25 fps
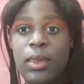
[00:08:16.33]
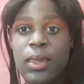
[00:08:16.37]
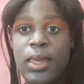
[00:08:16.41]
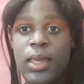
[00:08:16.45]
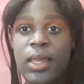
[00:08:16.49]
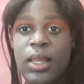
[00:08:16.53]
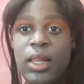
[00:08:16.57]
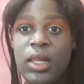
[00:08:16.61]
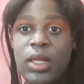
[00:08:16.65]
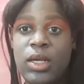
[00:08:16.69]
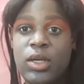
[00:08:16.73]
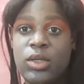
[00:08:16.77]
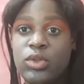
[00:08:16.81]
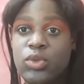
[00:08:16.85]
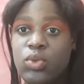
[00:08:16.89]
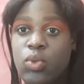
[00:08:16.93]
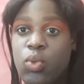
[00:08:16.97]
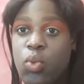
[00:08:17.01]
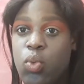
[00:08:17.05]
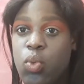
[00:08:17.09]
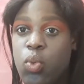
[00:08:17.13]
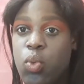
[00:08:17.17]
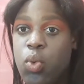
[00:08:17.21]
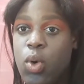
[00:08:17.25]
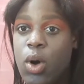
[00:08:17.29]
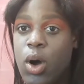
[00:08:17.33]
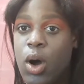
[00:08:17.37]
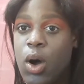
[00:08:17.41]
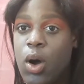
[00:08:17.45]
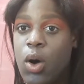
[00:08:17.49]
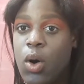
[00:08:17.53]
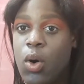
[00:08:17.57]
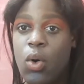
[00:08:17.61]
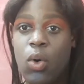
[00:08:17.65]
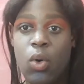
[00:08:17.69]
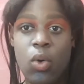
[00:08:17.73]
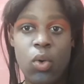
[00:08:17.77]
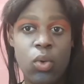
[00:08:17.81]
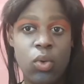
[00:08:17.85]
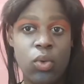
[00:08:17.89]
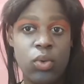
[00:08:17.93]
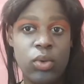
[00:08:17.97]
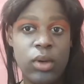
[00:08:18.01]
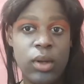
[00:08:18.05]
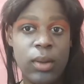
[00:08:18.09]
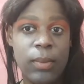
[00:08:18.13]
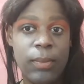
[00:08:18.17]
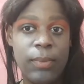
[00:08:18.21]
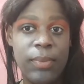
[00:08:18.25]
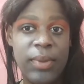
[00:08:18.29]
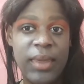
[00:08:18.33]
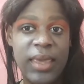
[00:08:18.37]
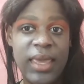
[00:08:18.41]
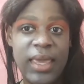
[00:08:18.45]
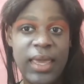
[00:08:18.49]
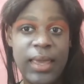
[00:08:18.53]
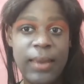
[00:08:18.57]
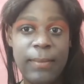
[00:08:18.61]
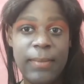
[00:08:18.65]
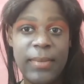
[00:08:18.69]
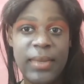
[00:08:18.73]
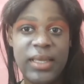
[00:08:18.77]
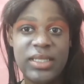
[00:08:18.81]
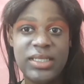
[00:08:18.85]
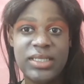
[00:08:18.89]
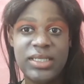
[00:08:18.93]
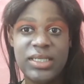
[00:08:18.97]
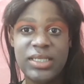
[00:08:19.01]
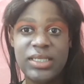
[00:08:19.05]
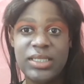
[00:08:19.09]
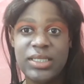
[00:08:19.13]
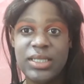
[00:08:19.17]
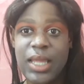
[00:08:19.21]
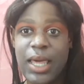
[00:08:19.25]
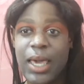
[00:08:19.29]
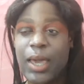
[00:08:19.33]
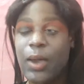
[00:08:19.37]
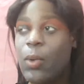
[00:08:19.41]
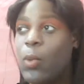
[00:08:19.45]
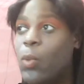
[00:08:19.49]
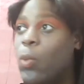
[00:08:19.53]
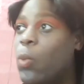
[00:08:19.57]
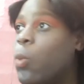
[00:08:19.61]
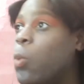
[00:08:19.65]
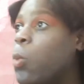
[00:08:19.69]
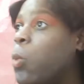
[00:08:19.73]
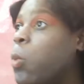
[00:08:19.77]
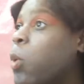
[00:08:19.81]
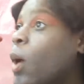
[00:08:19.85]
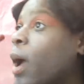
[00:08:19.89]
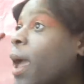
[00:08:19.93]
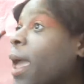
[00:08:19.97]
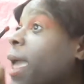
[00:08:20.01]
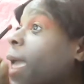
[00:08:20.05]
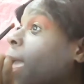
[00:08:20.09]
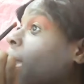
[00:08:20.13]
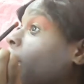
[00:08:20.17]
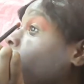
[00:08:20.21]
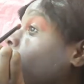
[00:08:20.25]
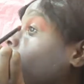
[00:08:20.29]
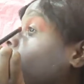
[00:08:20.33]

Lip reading: It looks, whoa, the pigment is like way